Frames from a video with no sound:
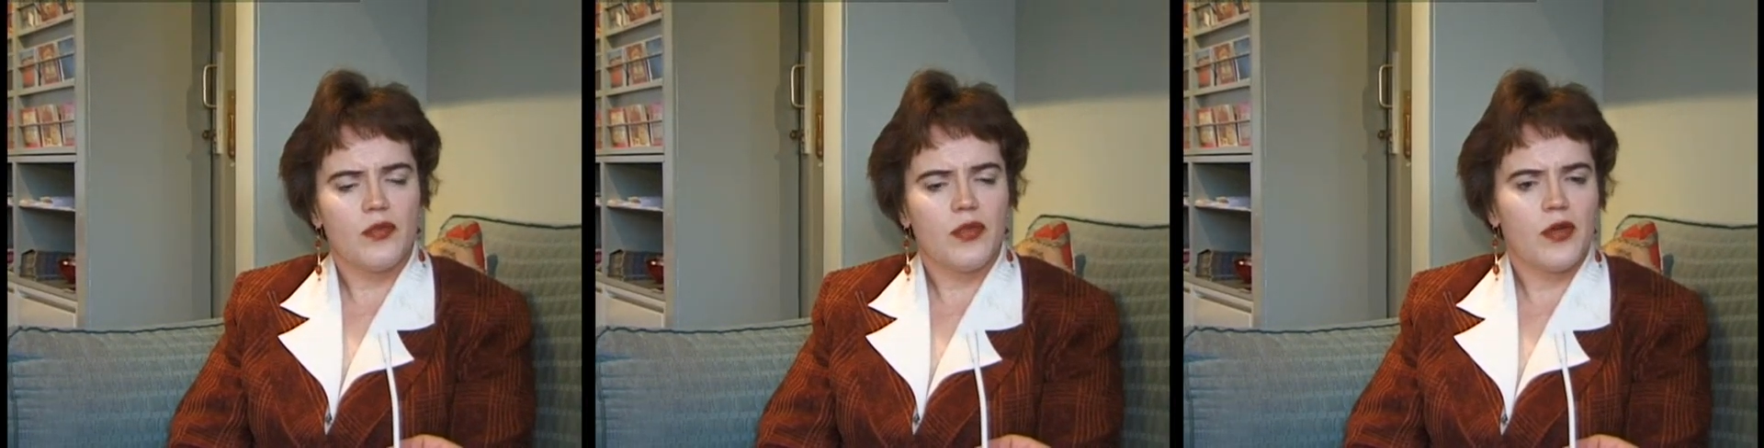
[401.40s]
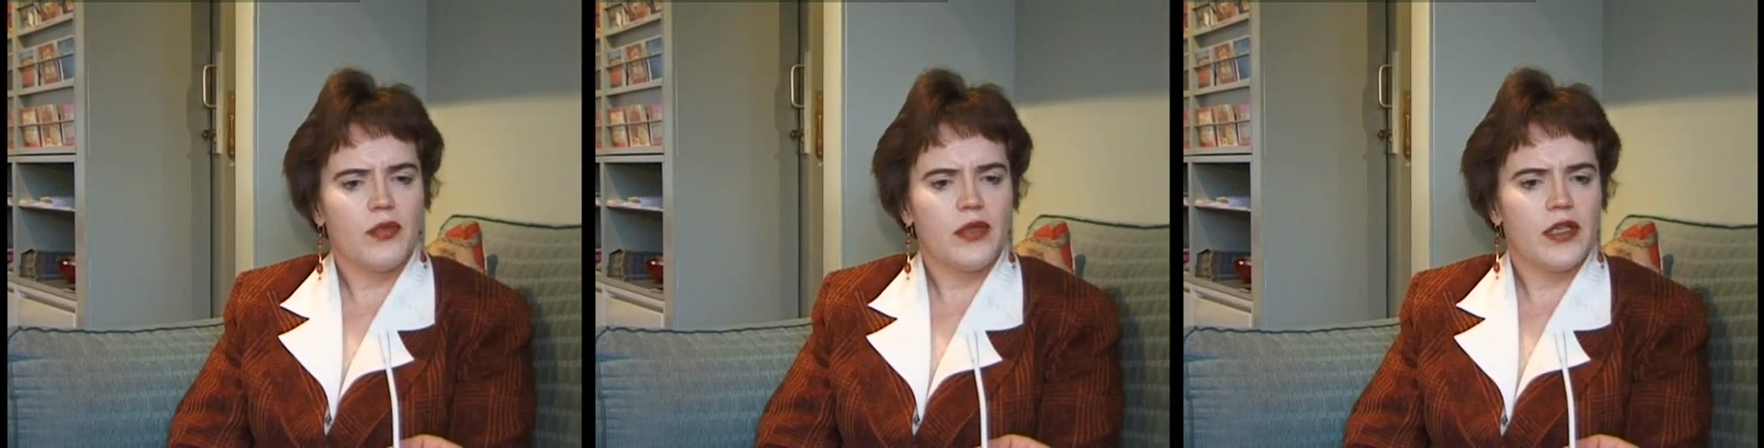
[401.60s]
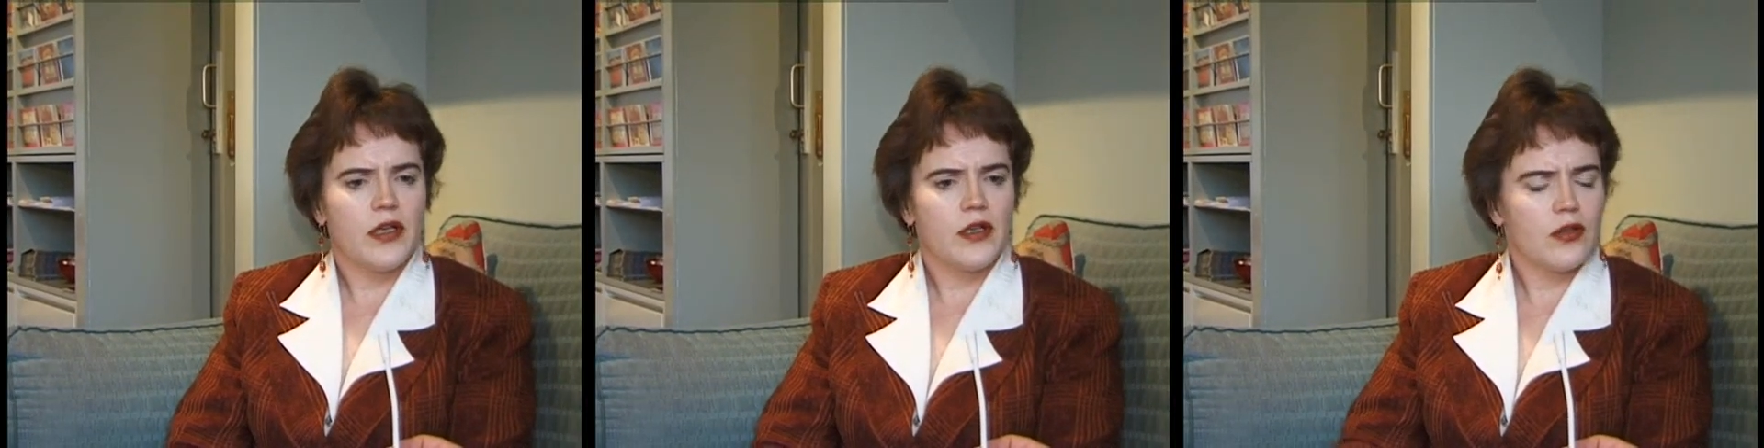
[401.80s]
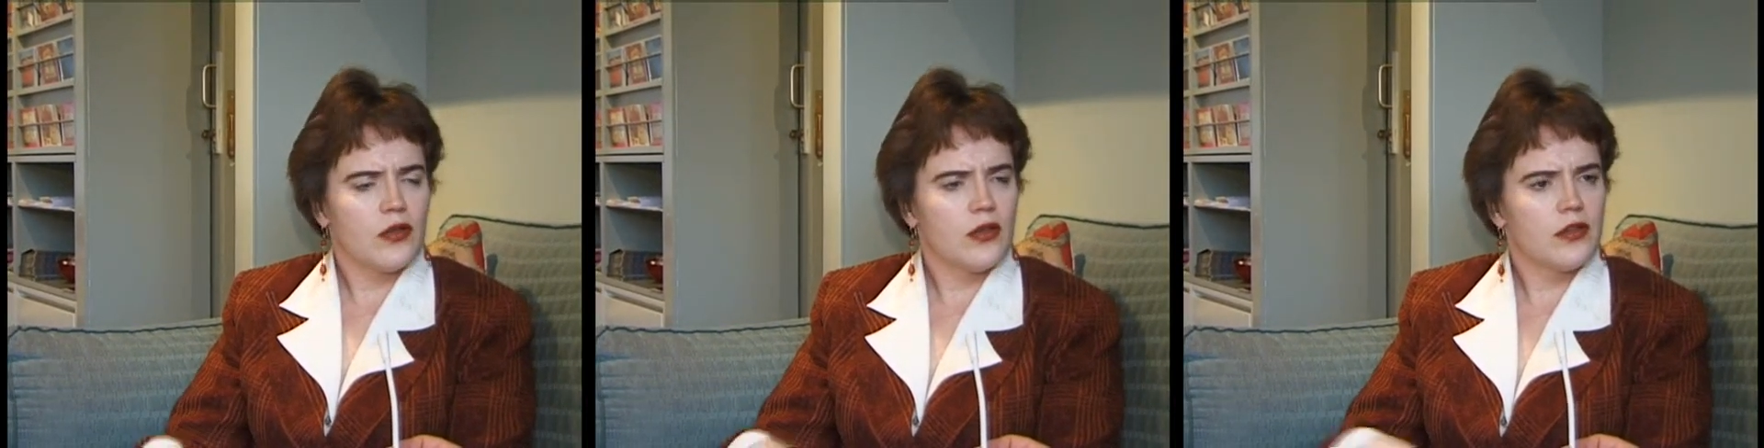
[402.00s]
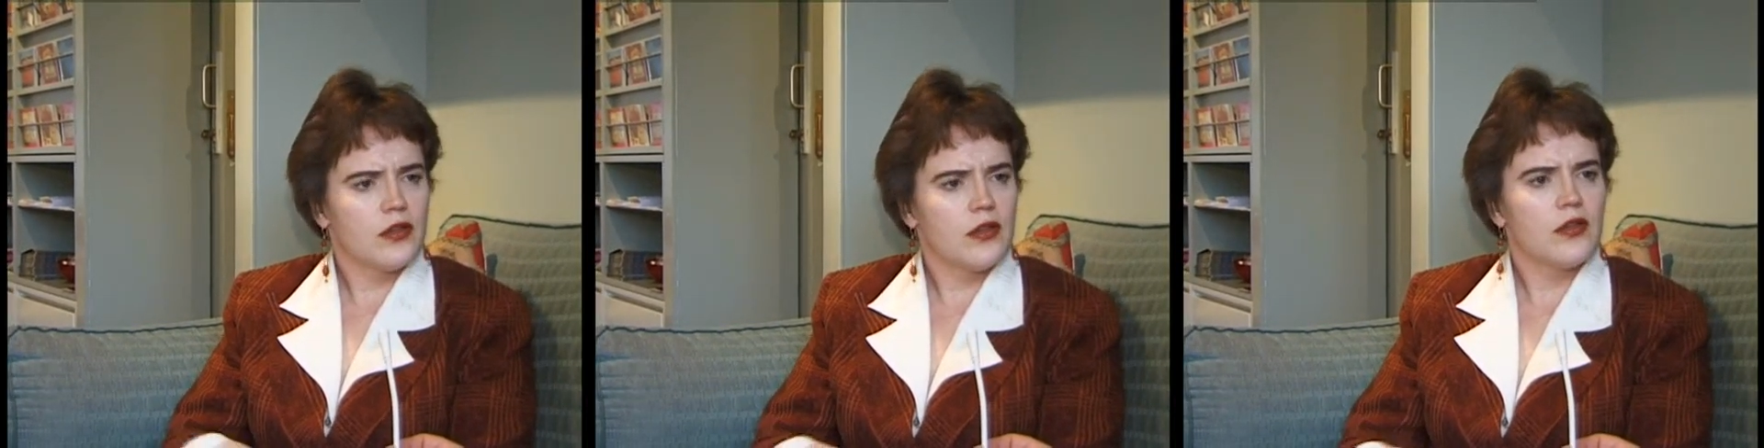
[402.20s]
probably a
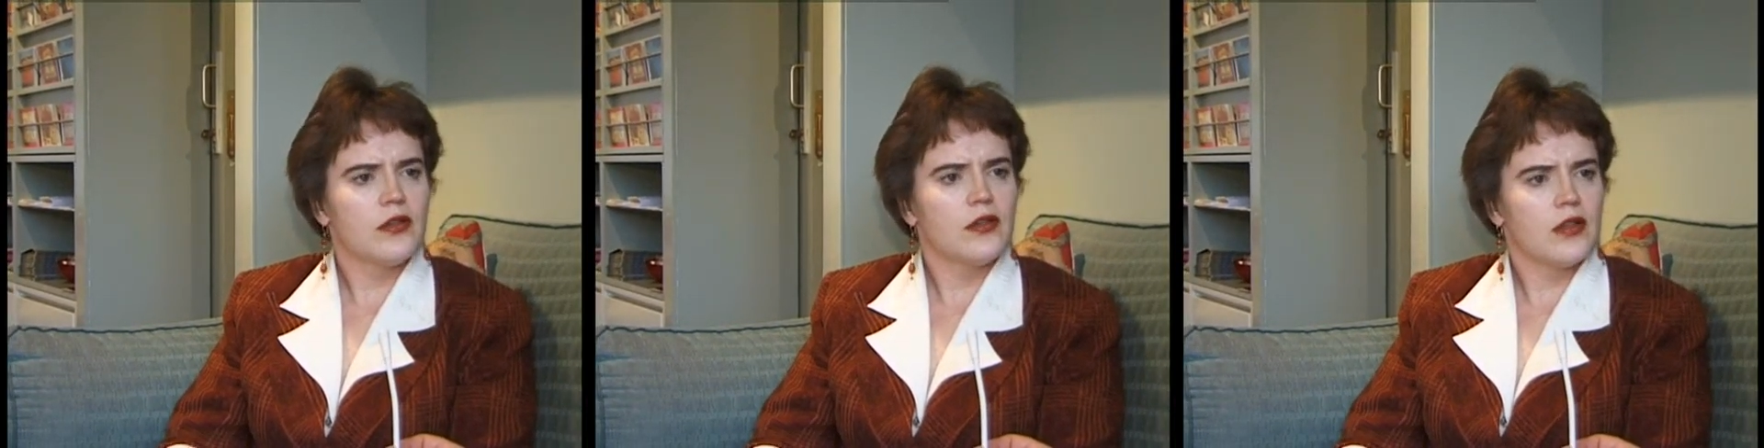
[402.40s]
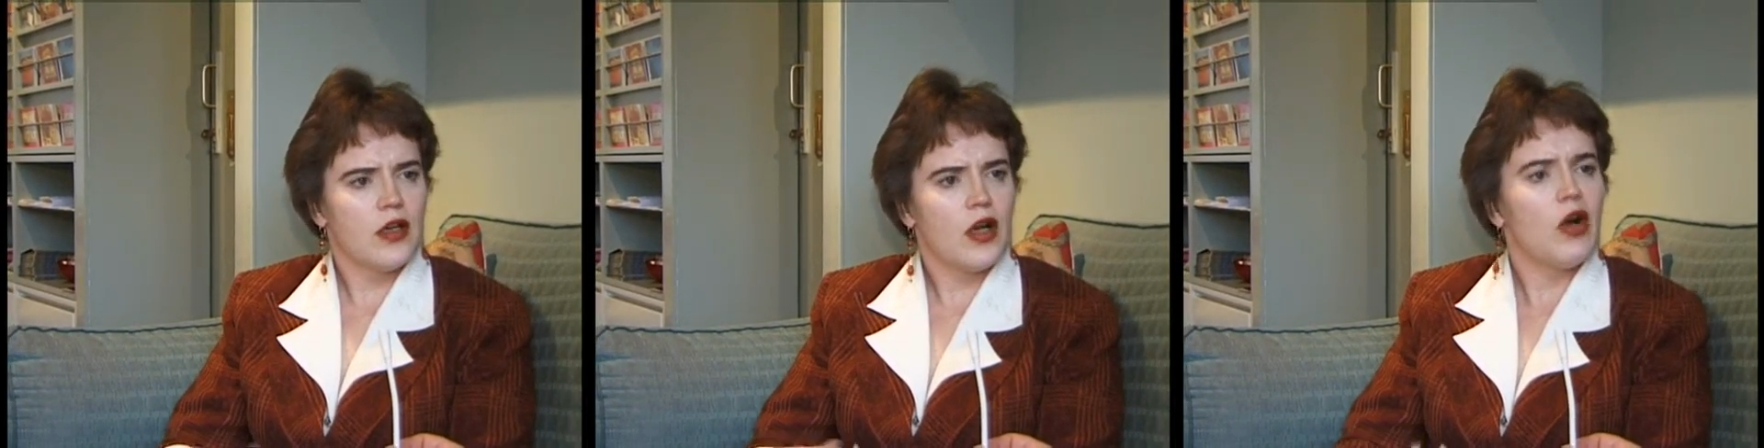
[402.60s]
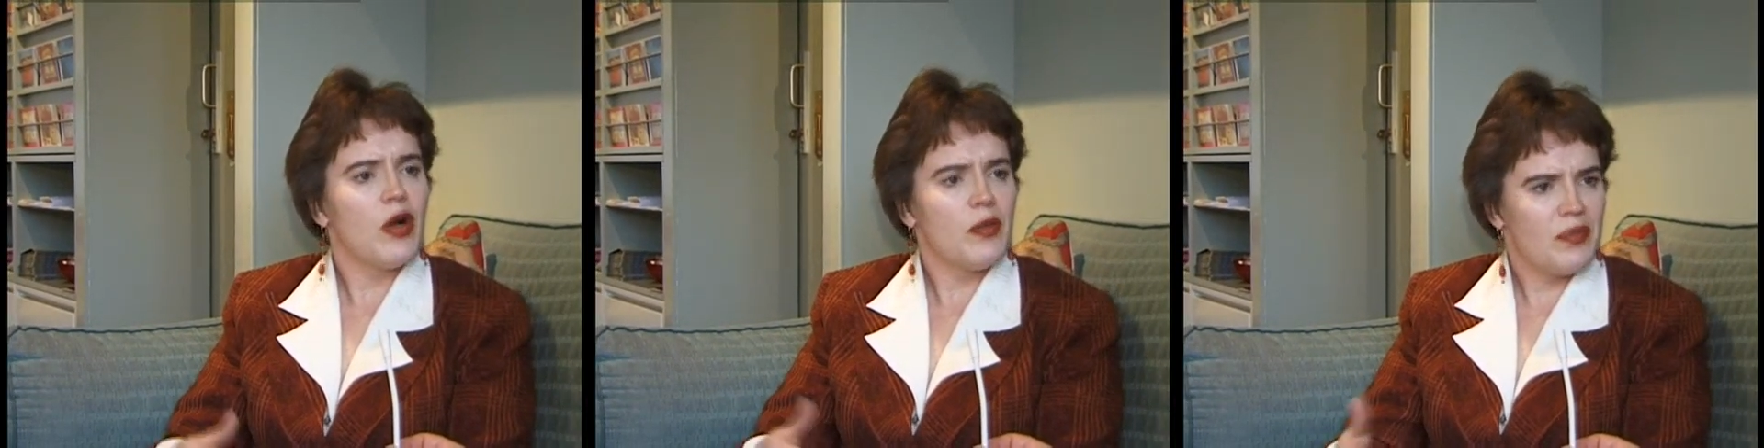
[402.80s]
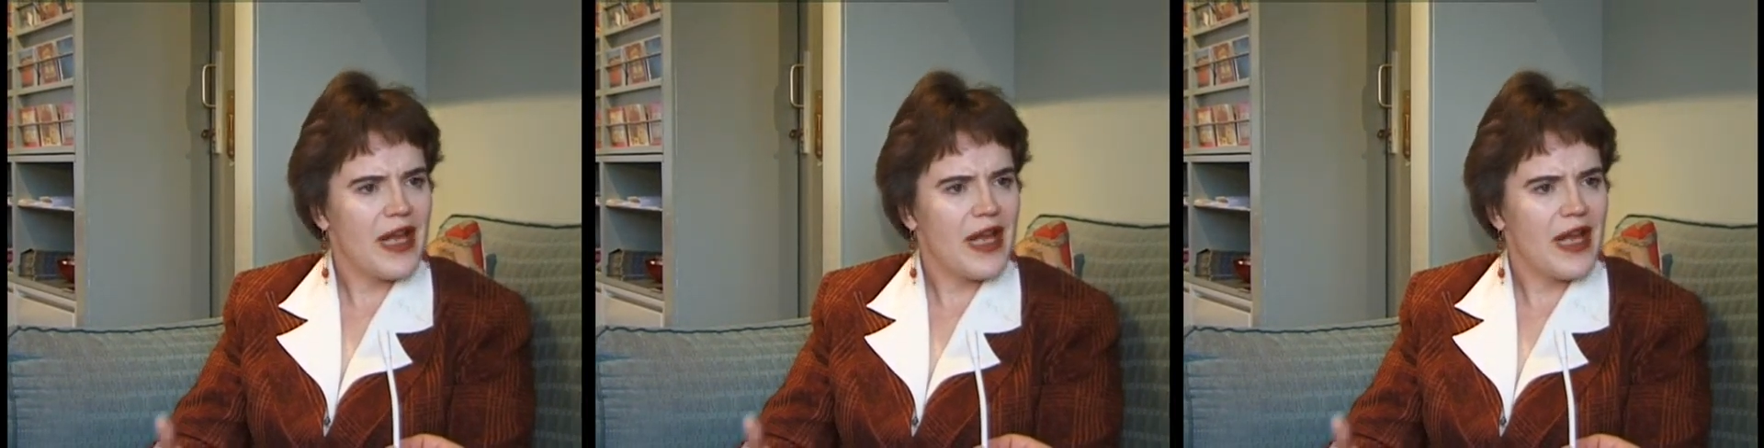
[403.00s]
girdle or a